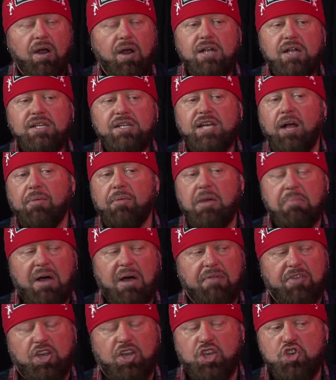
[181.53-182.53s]
Tell me
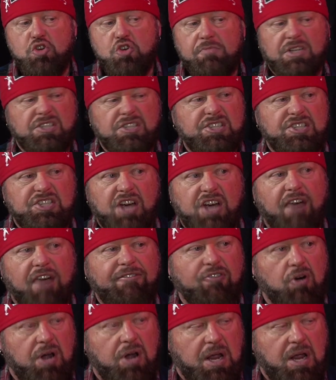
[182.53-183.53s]
about the human
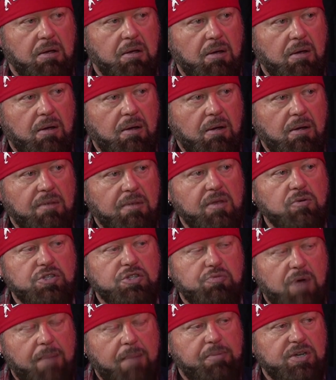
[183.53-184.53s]
suffering that was
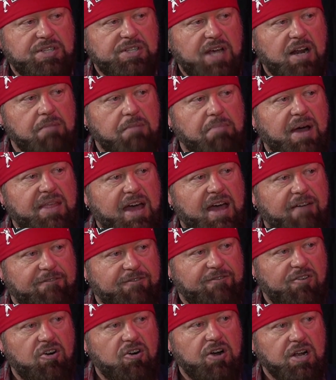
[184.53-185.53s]
represented by that
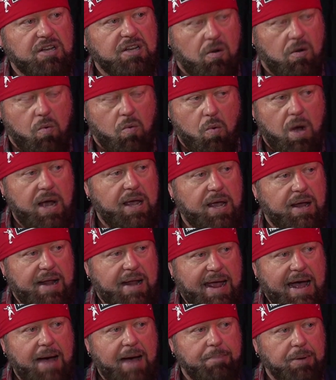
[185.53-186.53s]
verdict and why it
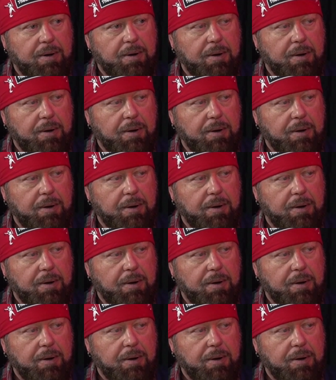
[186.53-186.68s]
happened.